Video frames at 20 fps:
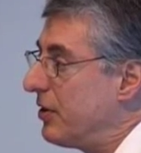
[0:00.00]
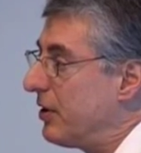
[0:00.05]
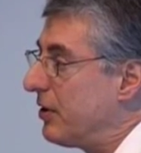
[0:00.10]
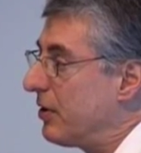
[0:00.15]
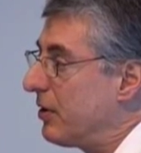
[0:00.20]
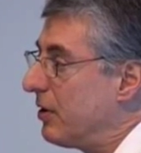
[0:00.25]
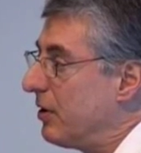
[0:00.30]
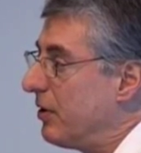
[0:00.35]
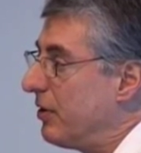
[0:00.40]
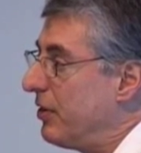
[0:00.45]

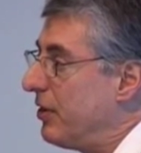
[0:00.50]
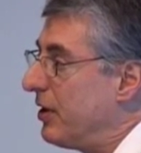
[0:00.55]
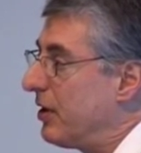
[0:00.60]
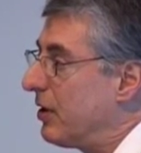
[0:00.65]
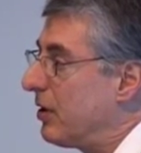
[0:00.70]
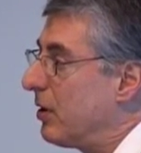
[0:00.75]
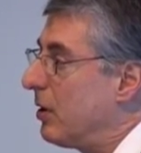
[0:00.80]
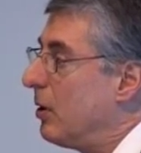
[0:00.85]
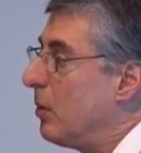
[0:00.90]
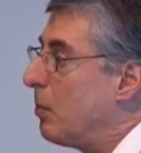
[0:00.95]

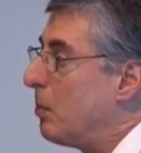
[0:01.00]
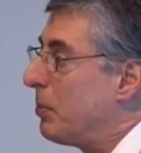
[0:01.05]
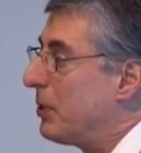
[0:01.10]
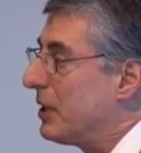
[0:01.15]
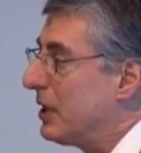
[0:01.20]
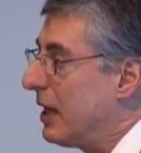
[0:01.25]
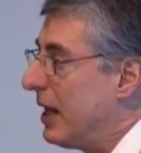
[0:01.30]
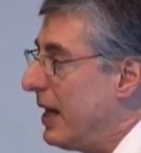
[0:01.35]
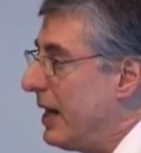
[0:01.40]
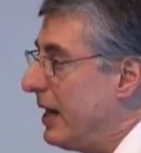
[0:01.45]
their
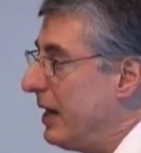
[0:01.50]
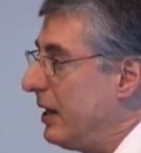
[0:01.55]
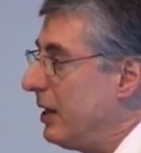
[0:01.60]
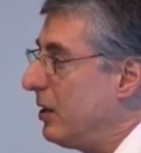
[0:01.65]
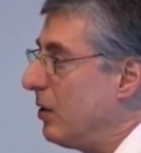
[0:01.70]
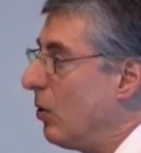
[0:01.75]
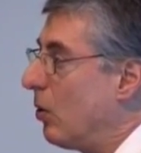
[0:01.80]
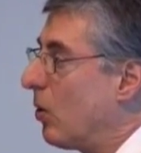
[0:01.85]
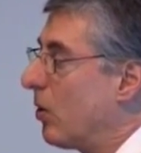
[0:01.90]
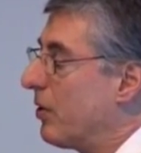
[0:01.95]

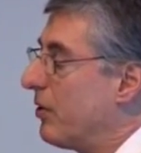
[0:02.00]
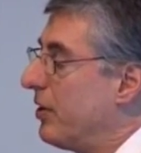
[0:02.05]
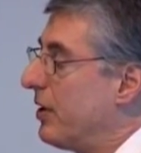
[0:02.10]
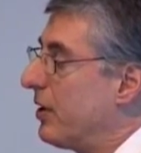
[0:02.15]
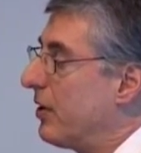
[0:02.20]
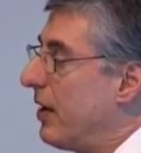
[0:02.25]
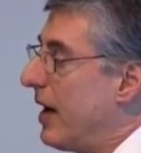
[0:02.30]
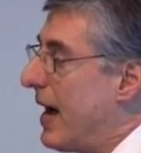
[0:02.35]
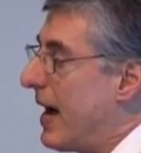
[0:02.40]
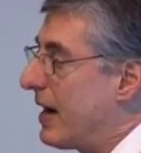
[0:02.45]
play or
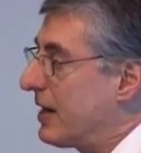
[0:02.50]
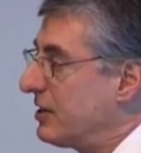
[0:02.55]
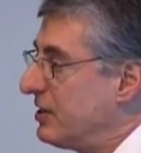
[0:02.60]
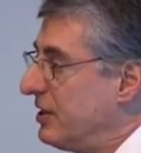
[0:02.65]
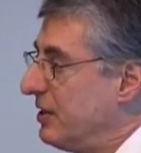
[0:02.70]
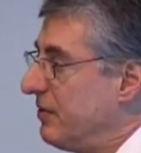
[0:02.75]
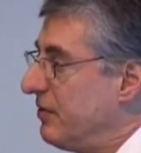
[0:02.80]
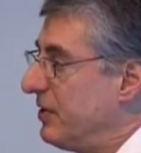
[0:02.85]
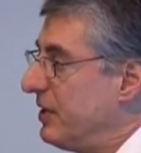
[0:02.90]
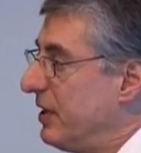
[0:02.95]
their
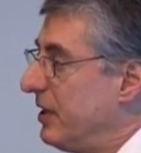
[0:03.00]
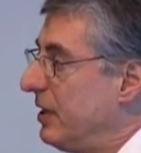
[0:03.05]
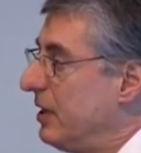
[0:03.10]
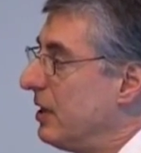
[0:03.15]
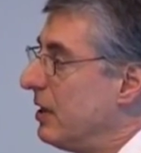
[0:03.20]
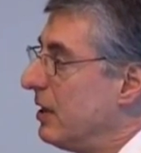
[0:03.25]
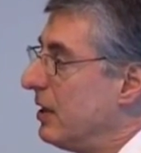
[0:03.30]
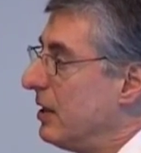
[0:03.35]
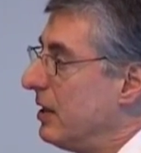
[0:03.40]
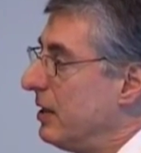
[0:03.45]
activity
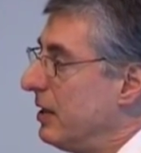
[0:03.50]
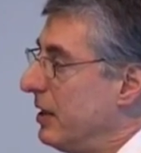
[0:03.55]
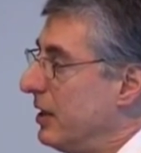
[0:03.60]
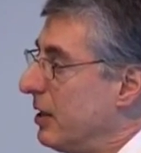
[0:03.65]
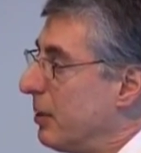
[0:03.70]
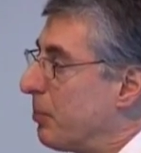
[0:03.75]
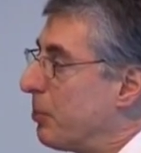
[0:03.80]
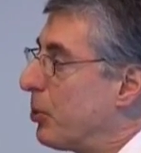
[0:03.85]
in a